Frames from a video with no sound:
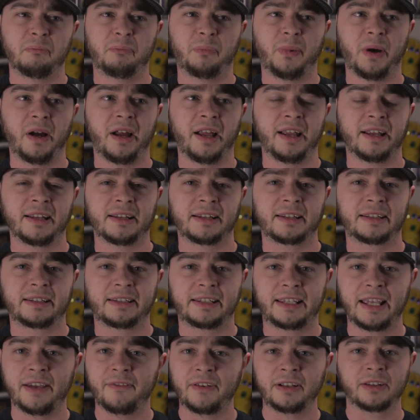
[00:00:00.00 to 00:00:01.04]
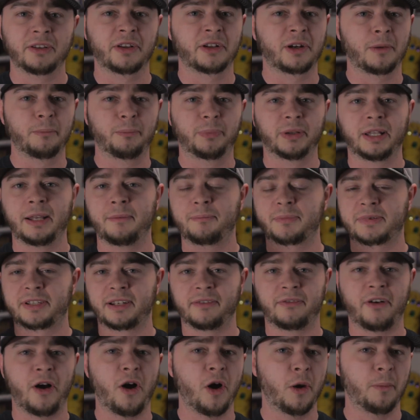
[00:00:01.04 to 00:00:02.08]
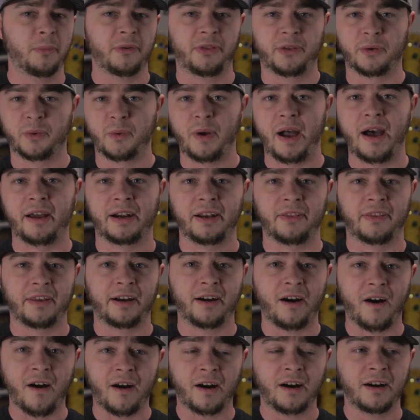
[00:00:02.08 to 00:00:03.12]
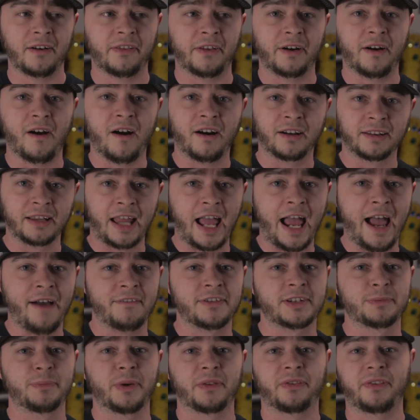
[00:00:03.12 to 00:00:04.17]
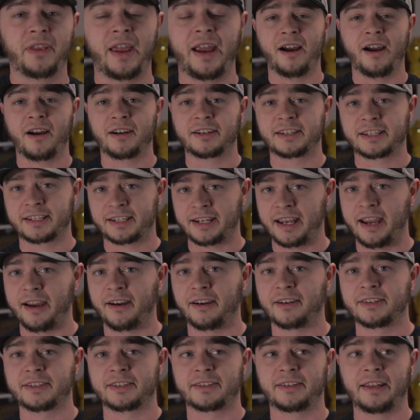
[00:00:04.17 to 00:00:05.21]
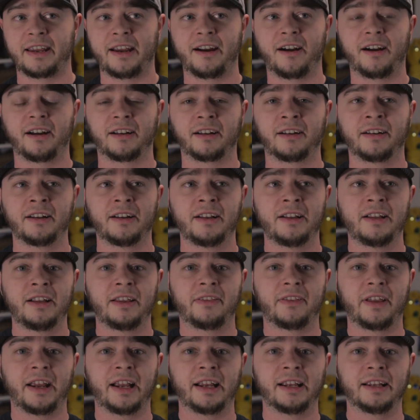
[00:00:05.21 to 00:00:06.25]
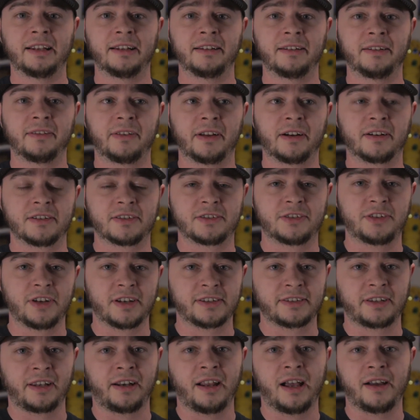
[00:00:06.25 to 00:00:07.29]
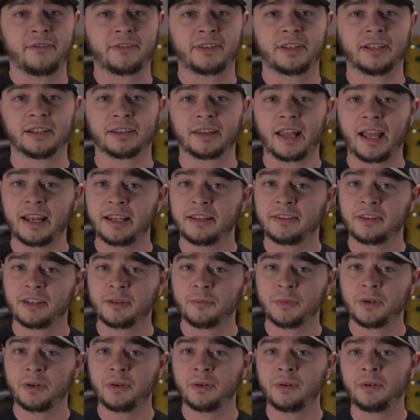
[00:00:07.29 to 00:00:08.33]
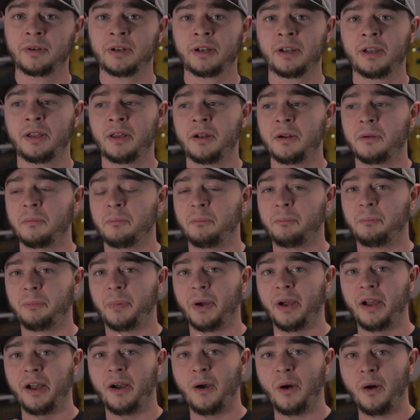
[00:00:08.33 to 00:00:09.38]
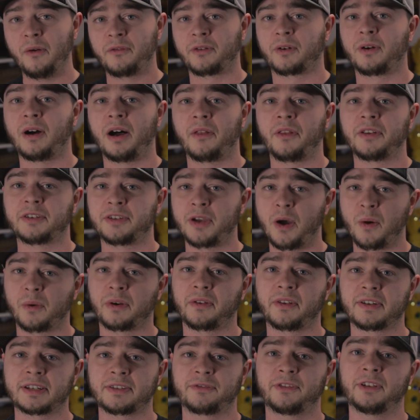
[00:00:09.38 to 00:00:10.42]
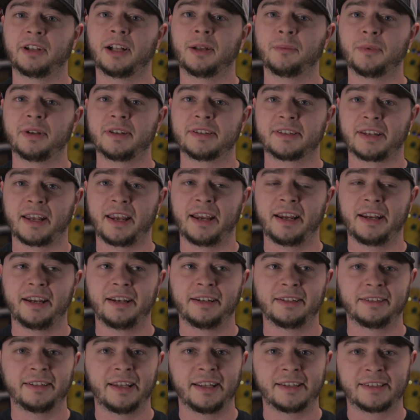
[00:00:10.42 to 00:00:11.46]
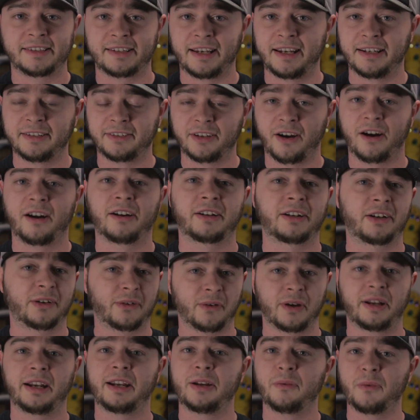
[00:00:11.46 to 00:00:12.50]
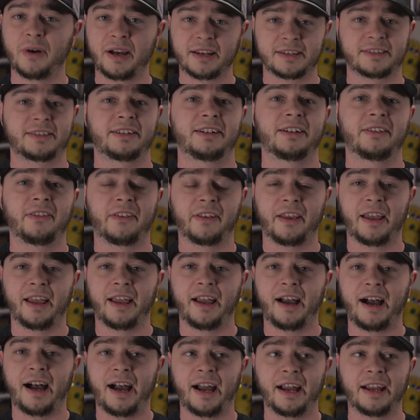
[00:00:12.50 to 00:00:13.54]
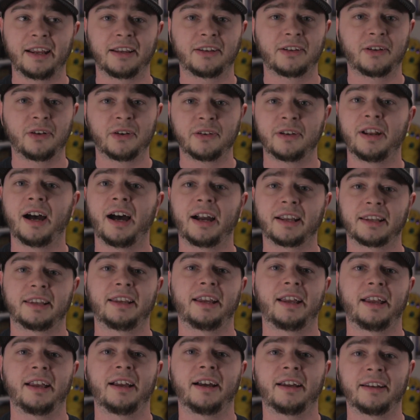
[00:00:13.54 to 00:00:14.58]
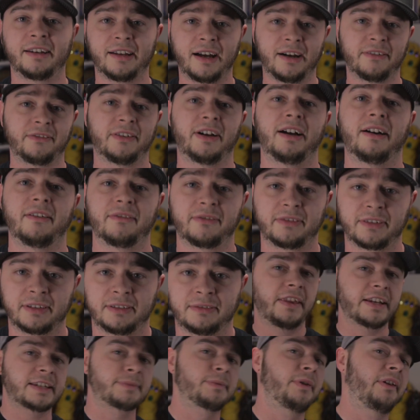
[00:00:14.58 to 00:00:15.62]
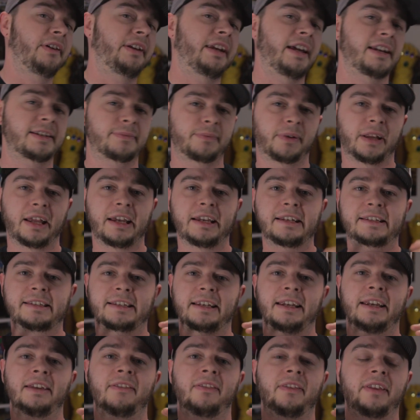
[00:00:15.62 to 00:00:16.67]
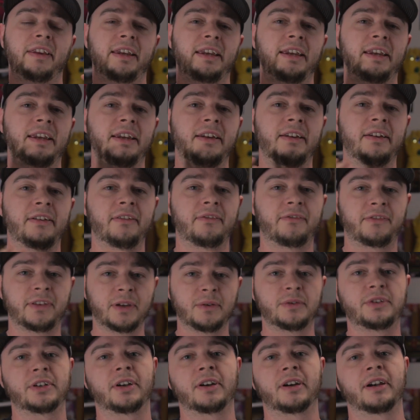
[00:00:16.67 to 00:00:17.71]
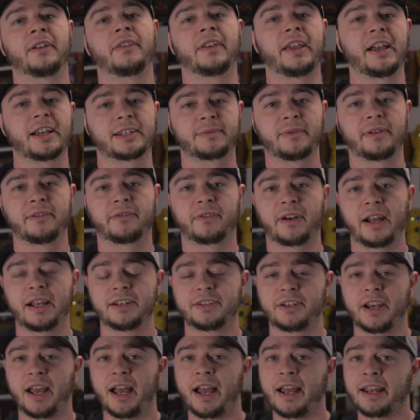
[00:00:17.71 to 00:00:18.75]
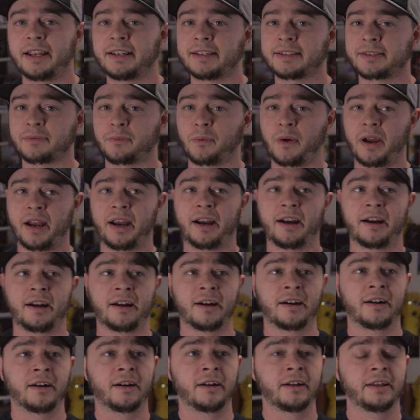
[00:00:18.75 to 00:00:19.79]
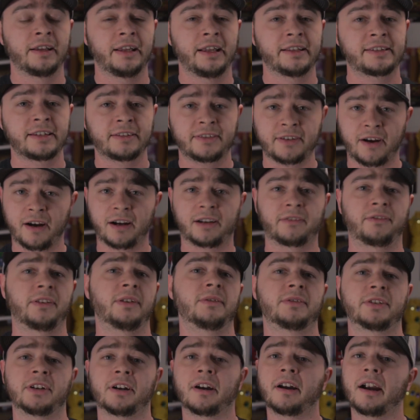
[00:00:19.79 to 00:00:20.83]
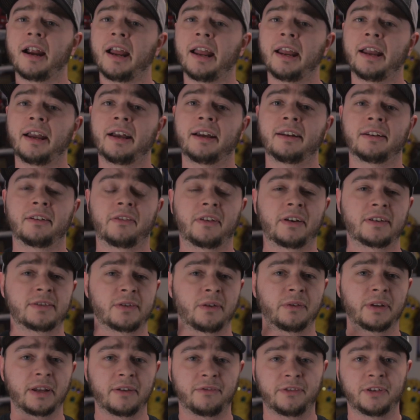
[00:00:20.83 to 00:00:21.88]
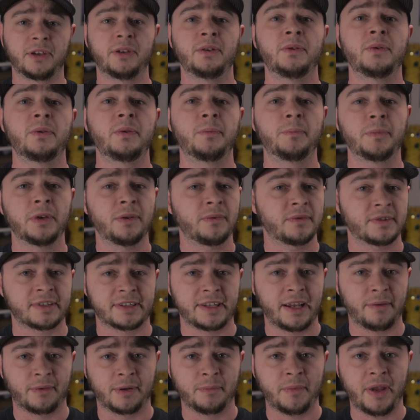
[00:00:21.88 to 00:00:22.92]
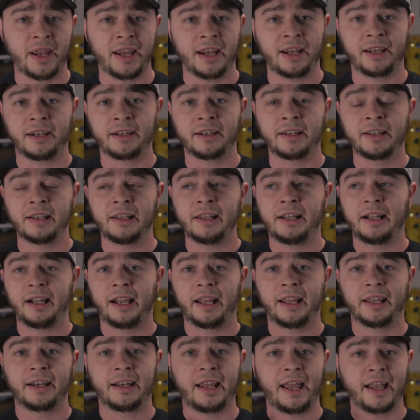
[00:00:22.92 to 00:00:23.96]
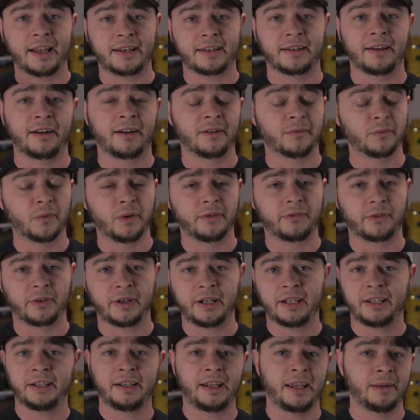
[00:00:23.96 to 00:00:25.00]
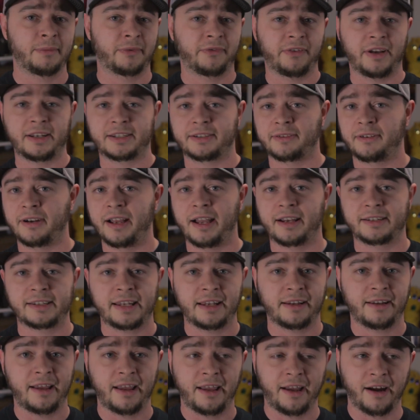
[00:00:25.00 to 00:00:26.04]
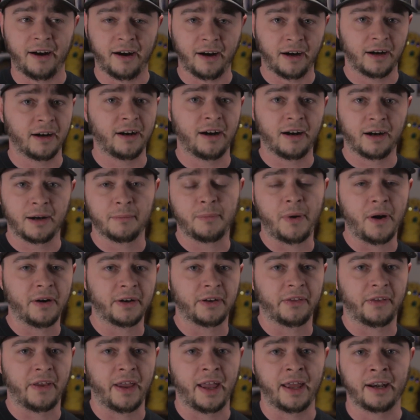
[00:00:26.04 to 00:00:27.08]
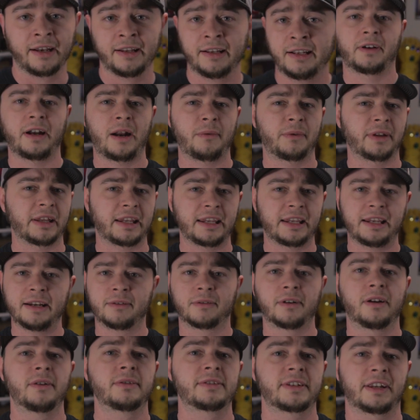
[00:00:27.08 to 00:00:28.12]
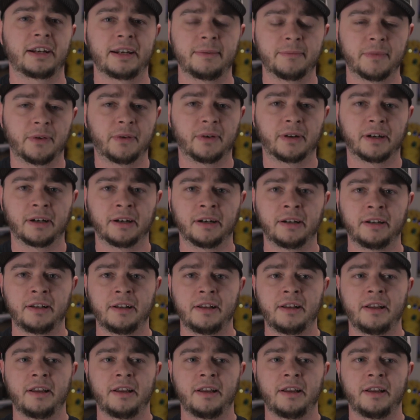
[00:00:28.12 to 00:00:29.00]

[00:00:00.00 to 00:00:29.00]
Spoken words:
but give it little blips of hope throughout it. There are laughs, but are scarce. There's just enough to lighten the mood, but overall the tone of this film is it's a dark, gritty Western that I could not get enough of. This movie takes place in the future in the X-Men franchise, where it's a dark future and there's only a few mutants that remain, and Wolverine and Professor X are a part of that. They're not really heroes anymore.